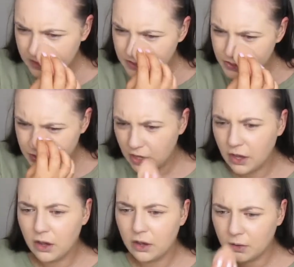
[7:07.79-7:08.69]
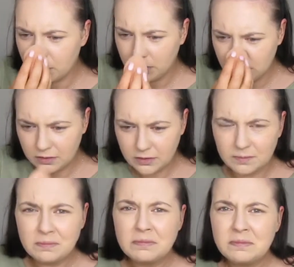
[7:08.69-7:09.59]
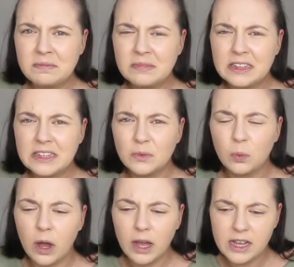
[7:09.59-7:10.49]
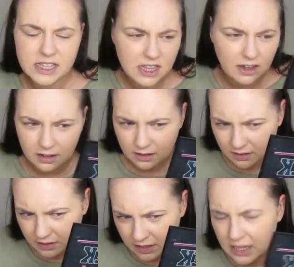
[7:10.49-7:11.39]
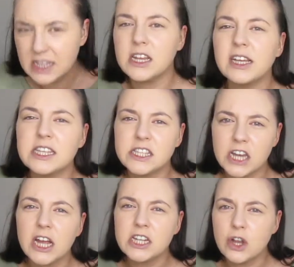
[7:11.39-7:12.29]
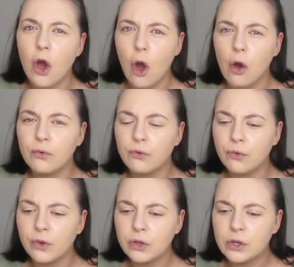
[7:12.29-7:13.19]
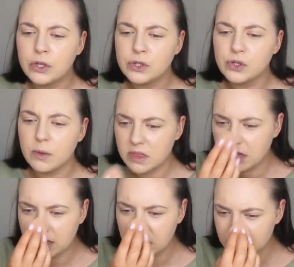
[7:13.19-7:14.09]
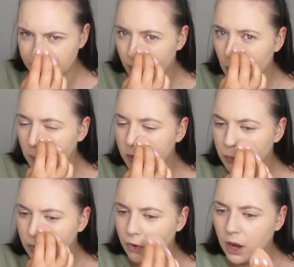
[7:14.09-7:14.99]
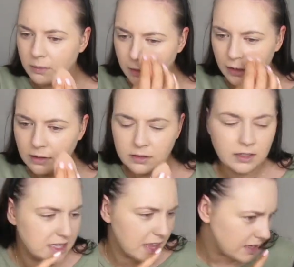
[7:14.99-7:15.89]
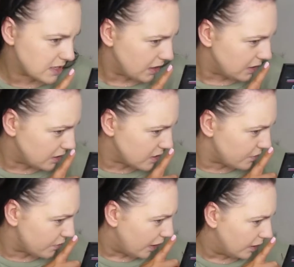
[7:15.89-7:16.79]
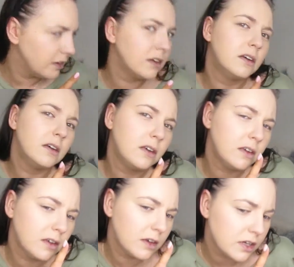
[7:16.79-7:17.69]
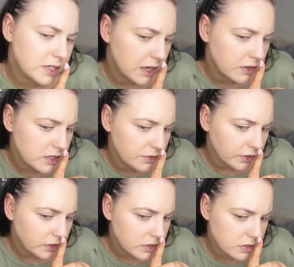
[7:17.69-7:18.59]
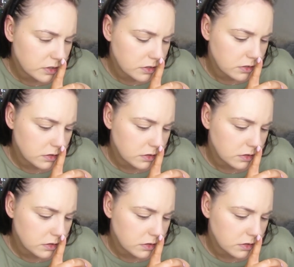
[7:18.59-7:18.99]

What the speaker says: So, why is that? It's like it's sliding off. So I'm thinking it's from the primer, because that side looks fine. Can you tell the difference?